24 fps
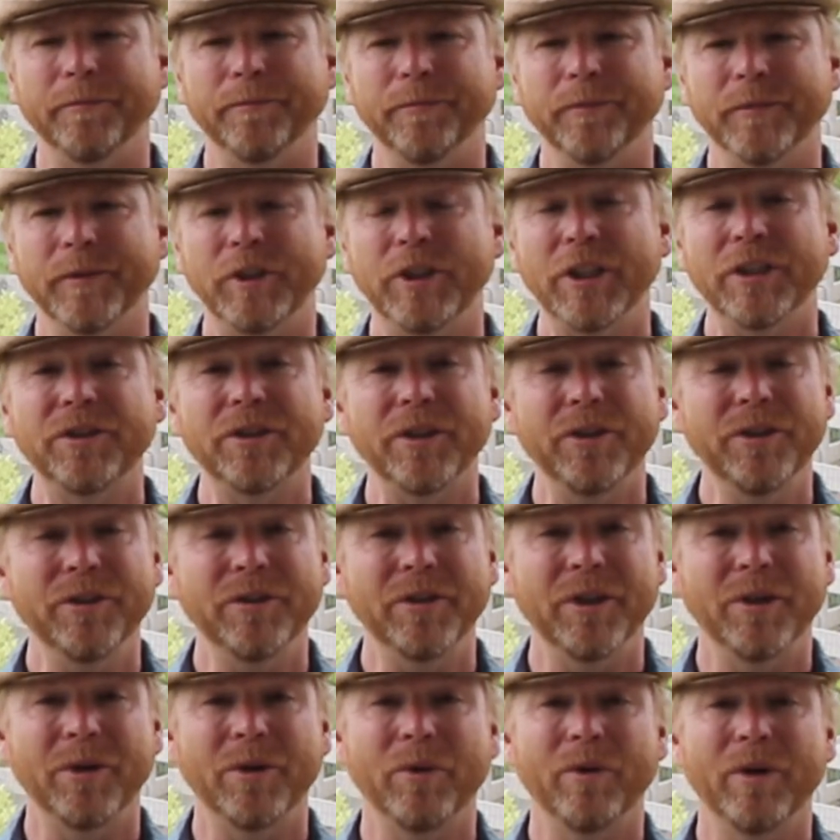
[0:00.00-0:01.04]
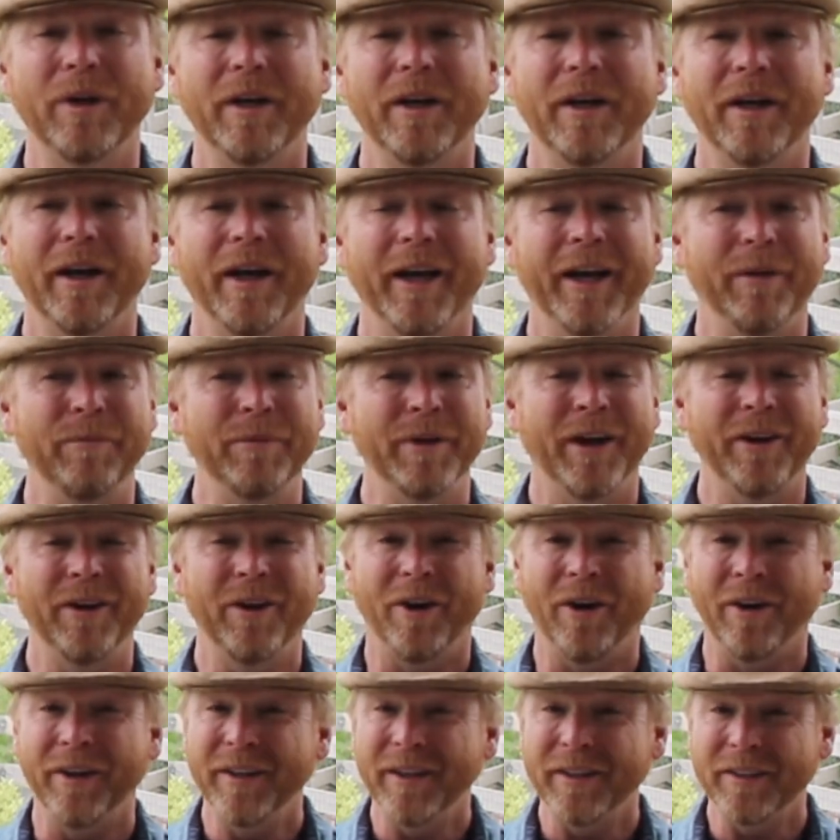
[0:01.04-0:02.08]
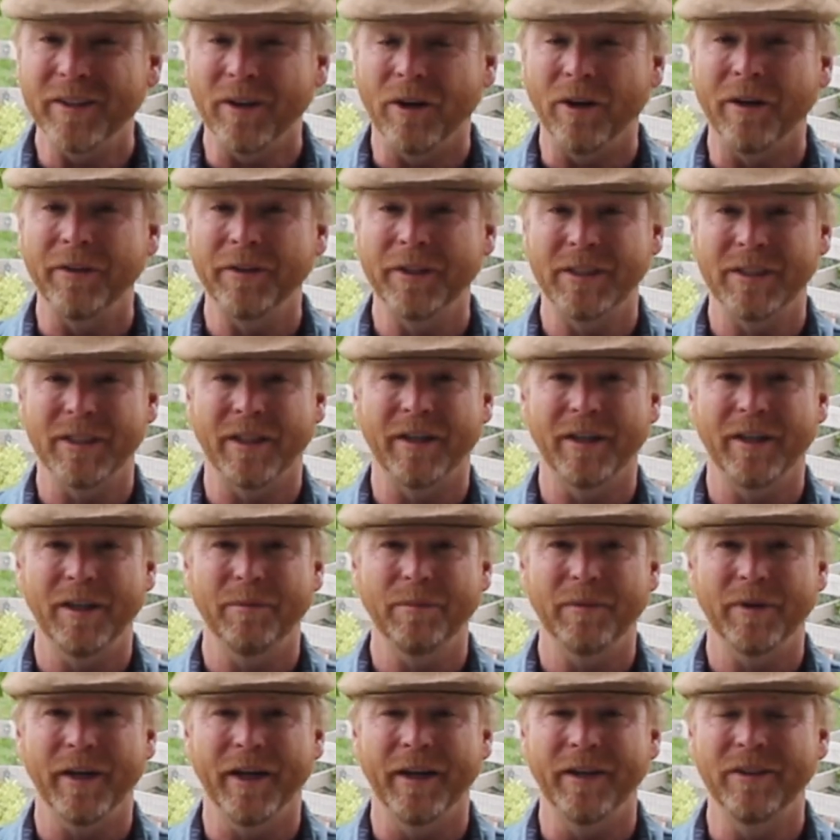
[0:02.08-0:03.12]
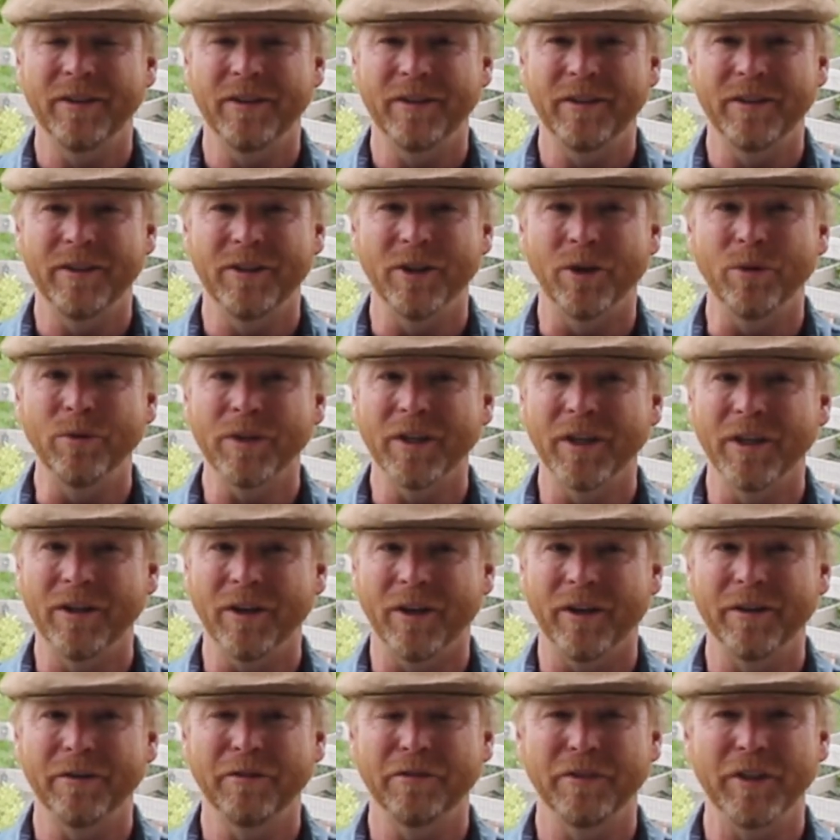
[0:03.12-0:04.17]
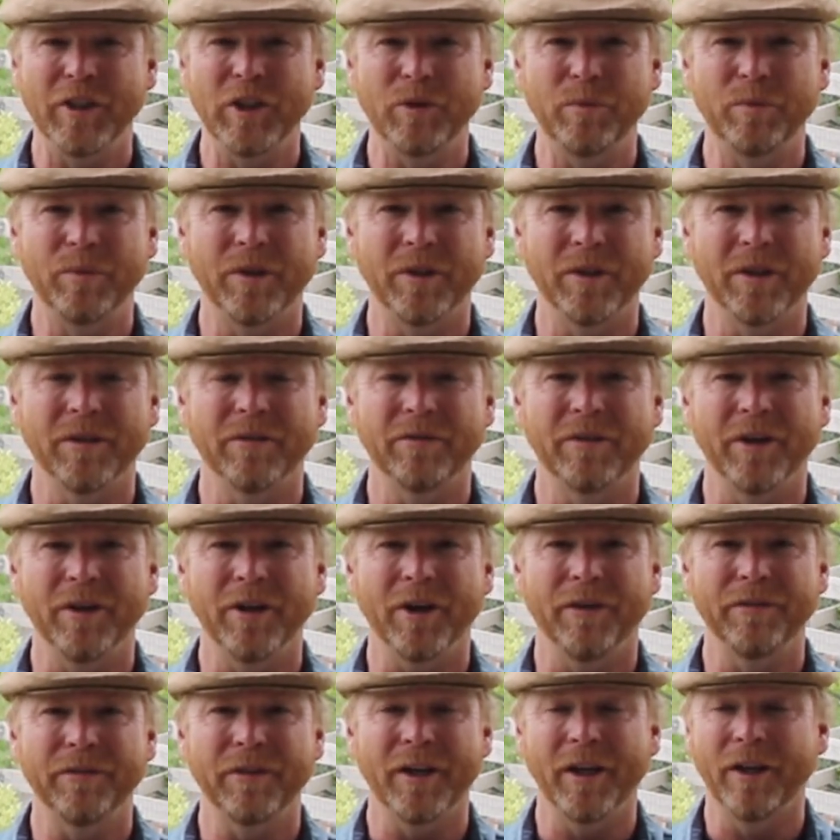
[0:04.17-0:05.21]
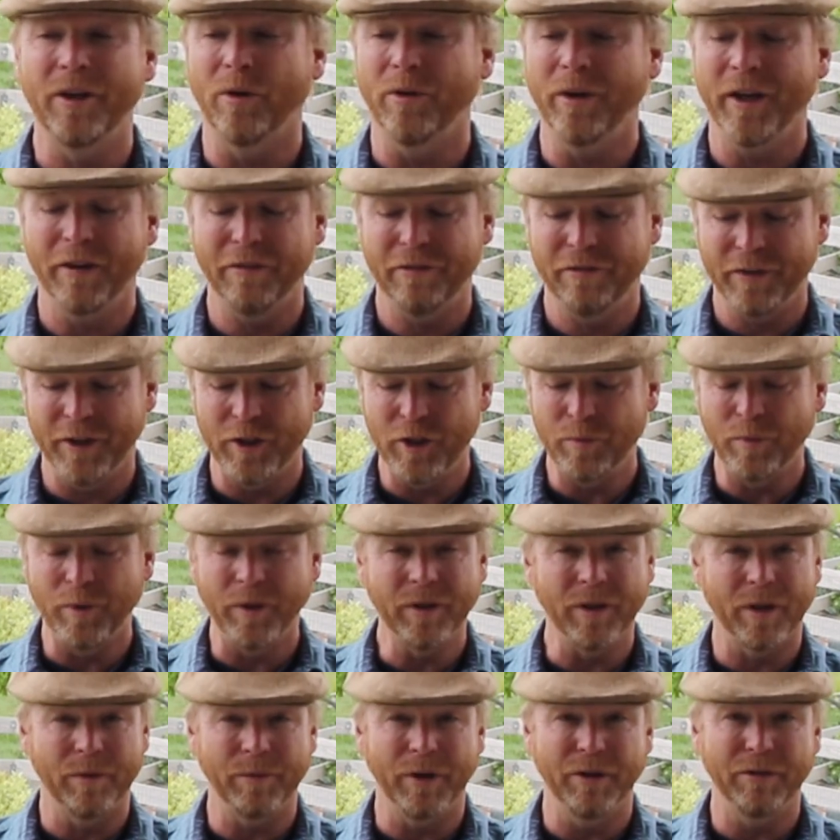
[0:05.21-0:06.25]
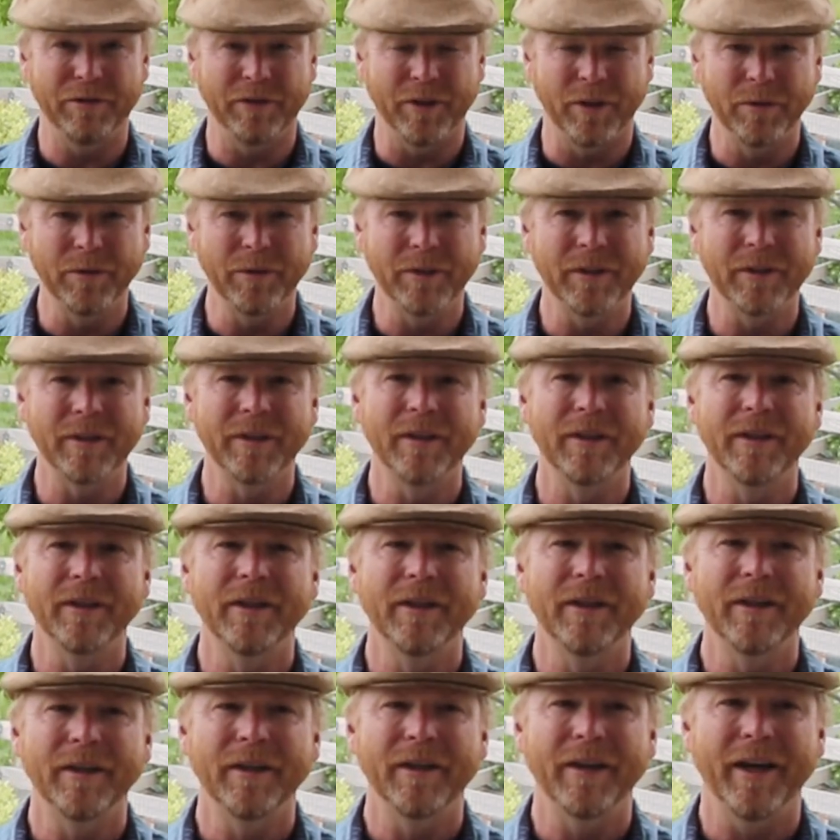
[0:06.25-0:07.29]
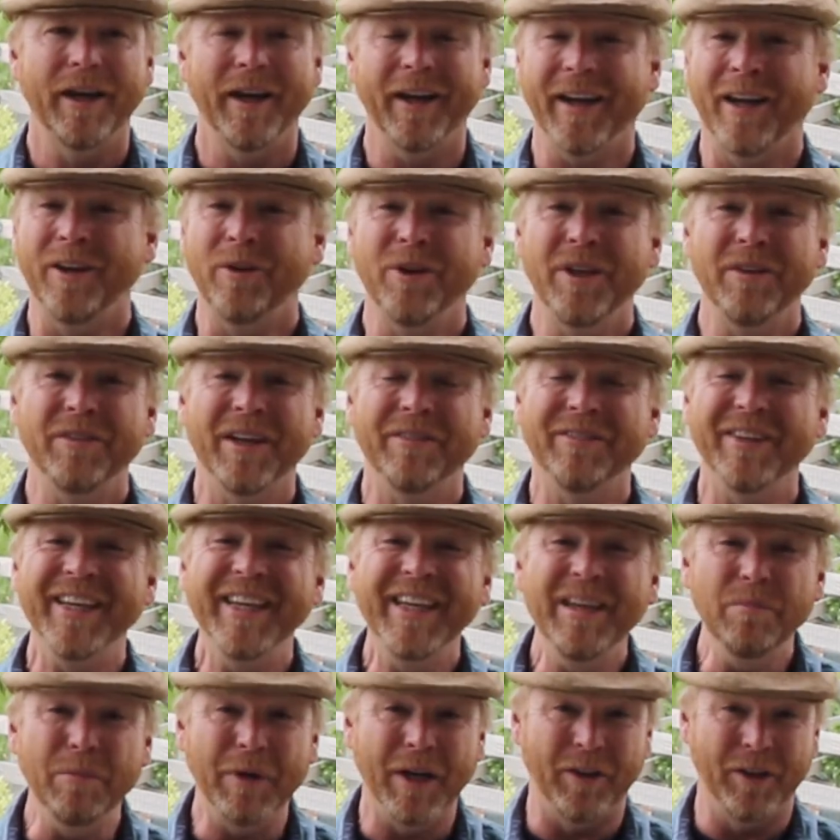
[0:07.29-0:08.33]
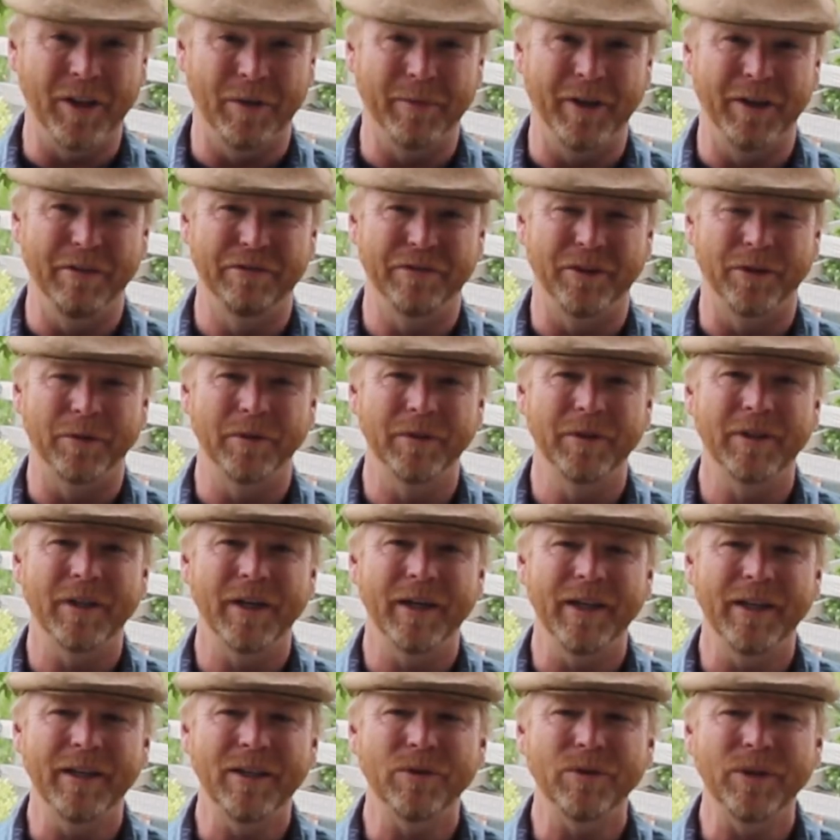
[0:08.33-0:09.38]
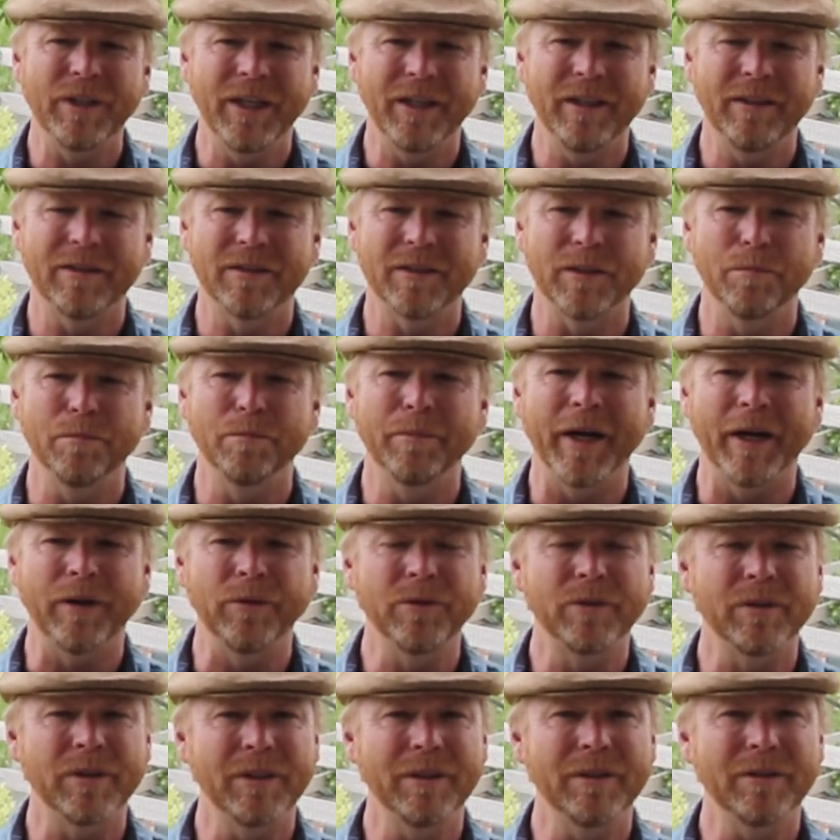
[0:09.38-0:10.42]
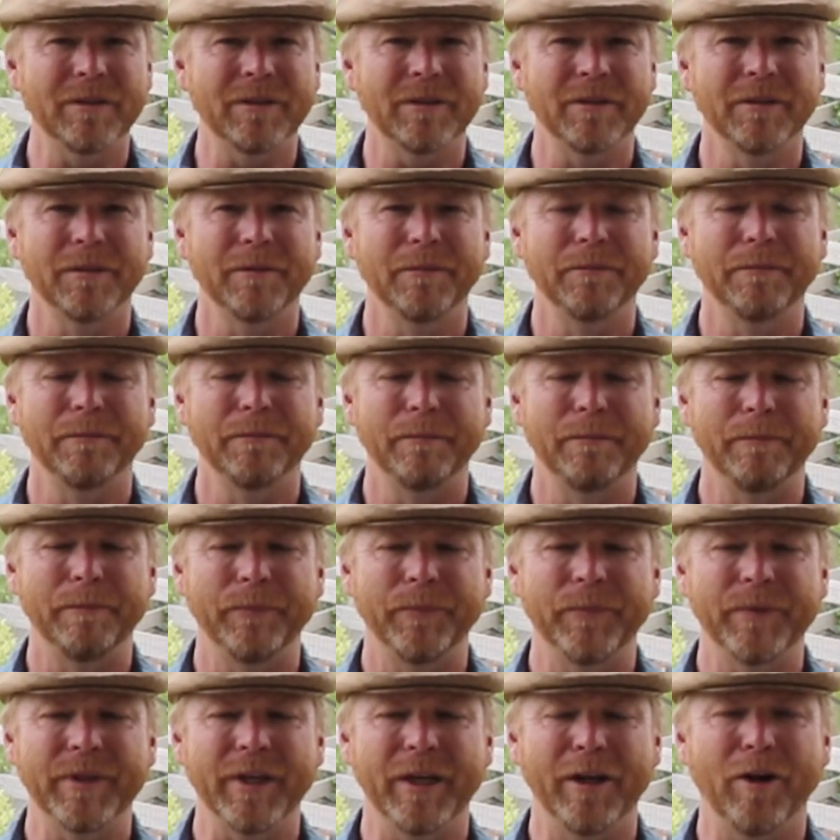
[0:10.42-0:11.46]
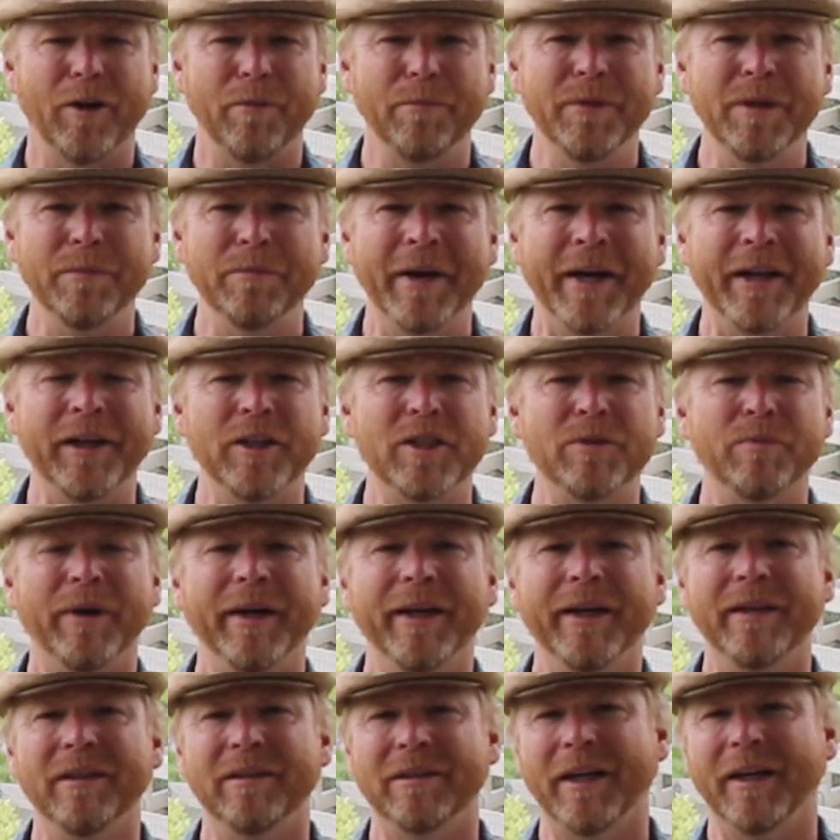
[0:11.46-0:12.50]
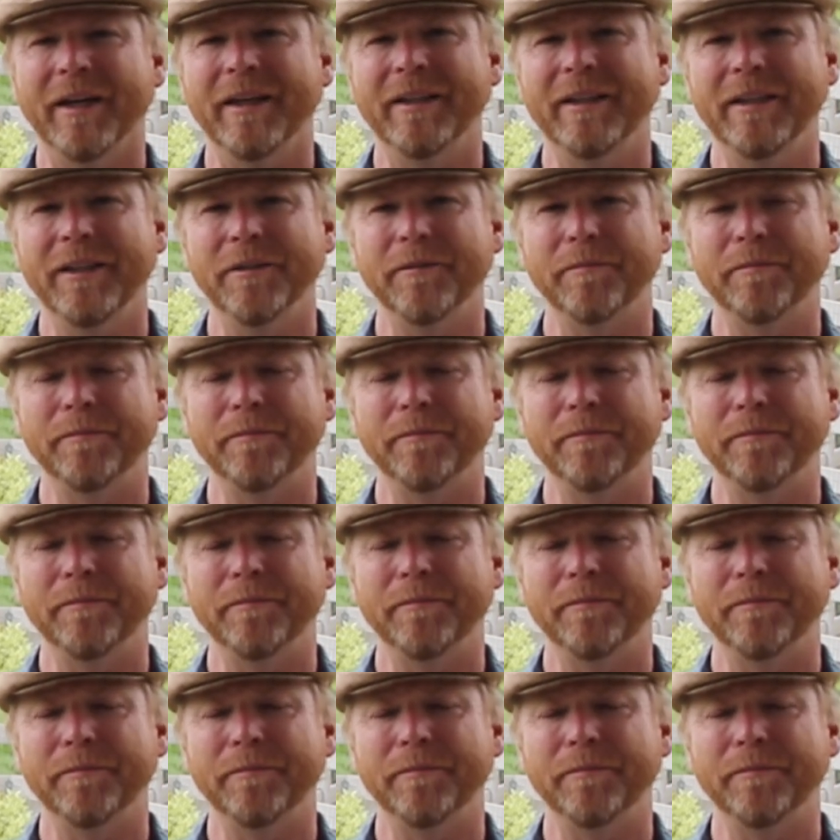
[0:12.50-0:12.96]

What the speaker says: Just so you know, I am not on it all the time. I don't get on Facebook very often. I don't have Facebook on my phone. I don't even have email on my phone. I create some boundaries to help me manage my anxiety.